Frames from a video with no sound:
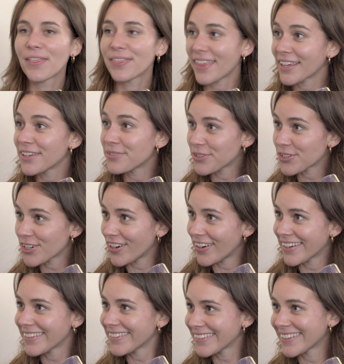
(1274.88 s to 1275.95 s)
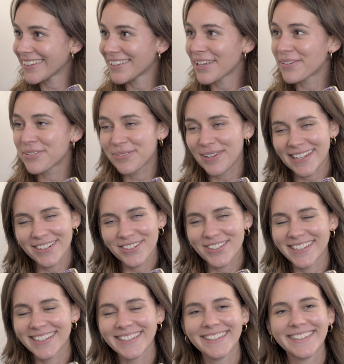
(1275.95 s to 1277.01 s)
Thank you for sharing. That was really
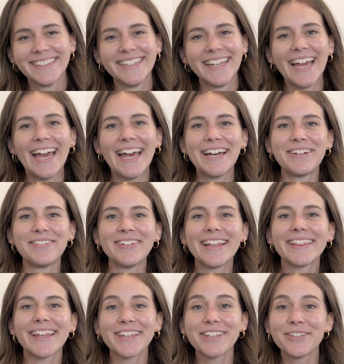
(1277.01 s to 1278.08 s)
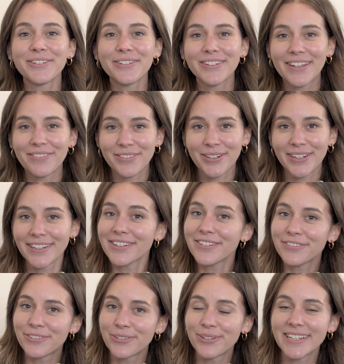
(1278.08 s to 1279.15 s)
interesting. And thank you everyone
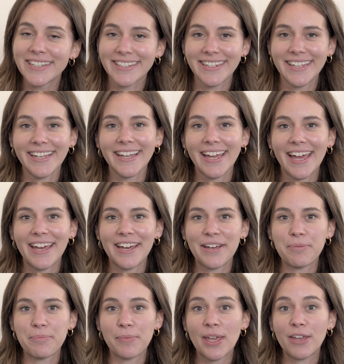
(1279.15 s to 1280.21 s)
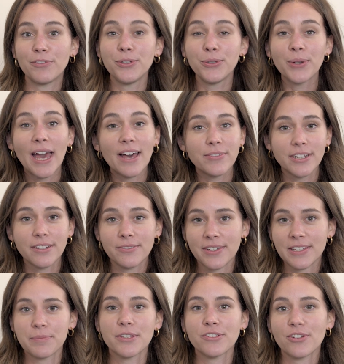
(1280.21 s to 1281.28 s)
for listening. If you have an
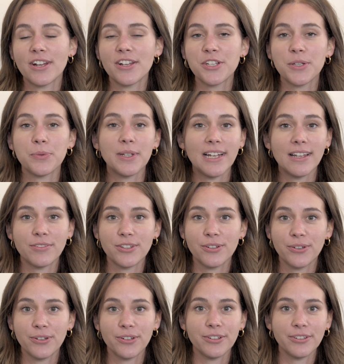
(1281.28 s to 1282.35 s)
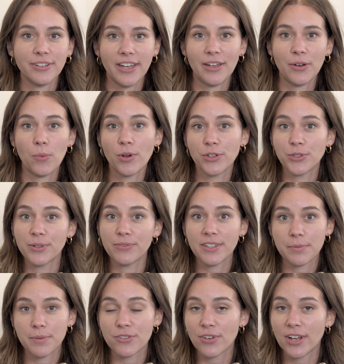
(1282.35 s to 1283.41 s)
investment strategy, we'd love to know what your
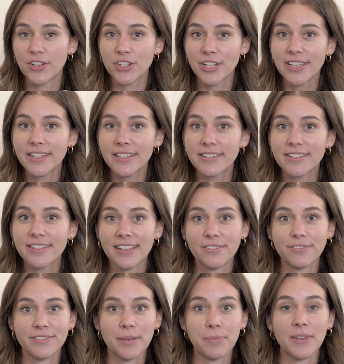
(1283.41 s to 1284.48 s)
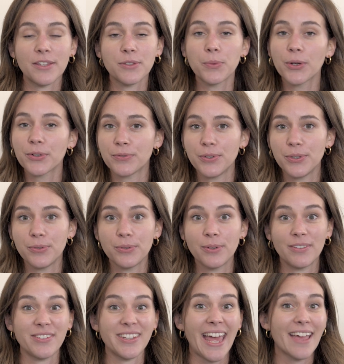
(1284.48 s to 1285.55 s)
investment strategy is, if something's worked for you,
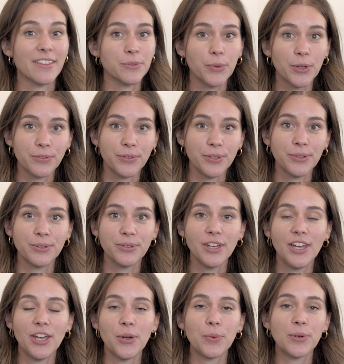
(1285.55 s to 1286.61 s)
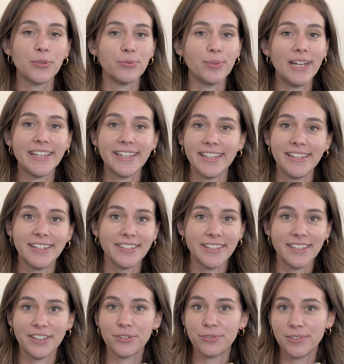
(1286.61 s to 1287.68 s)
if it hasn't worked for you. We're really keen to
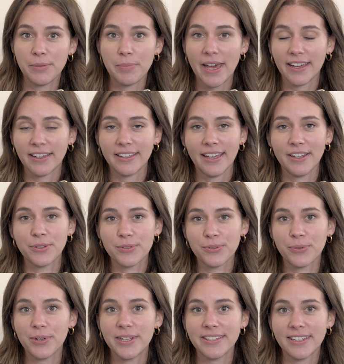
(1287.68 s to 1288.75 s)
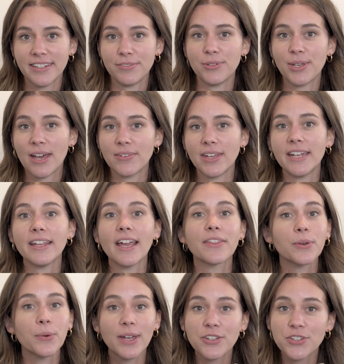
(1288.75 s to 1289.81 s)
hear your feedback and your stories. And if you have any
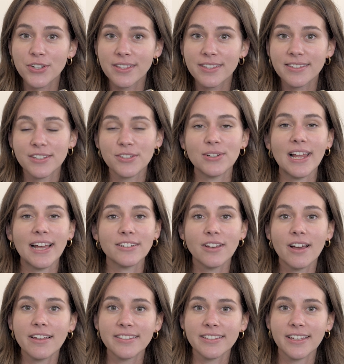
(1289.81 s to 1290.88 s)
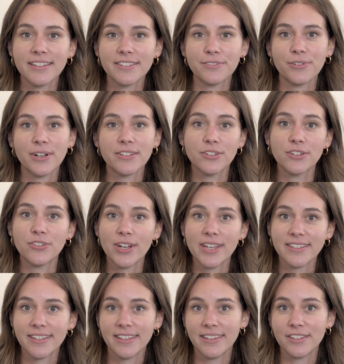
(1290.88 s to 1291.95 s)
other questions that you'd like to ask us for us to
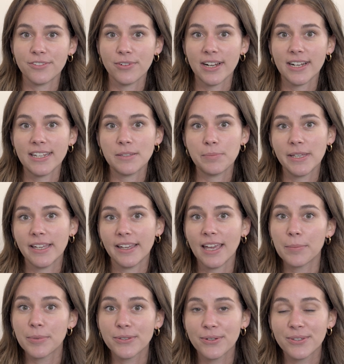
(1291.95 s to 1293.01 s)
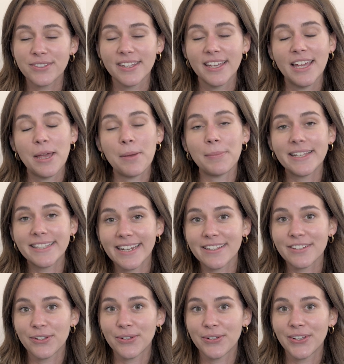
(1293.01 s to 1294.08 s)
address in these Frankly Speaking episodes, please let
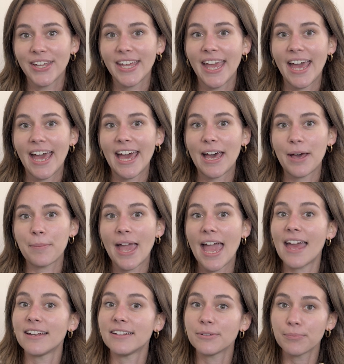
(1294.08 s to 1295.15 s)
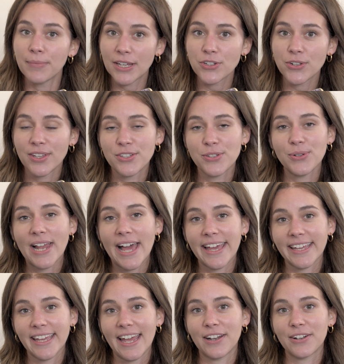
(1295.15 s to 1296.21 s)
us know. And make sure that you
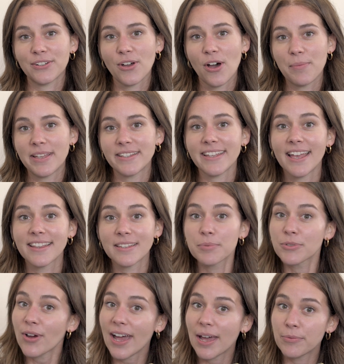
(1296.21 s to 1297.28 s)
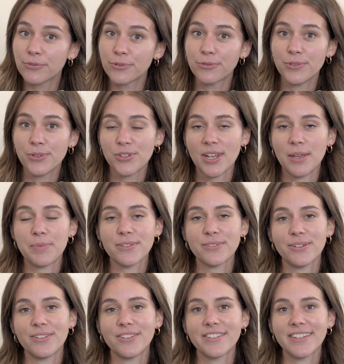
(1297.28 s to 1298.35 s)
like and comment and subscribe for future
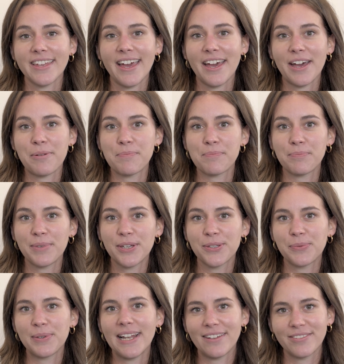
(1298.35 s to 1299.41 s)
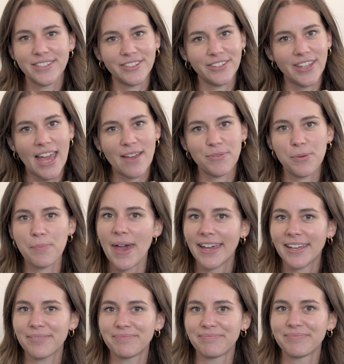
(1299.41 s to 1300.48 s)
episodes because we'd love to have you back.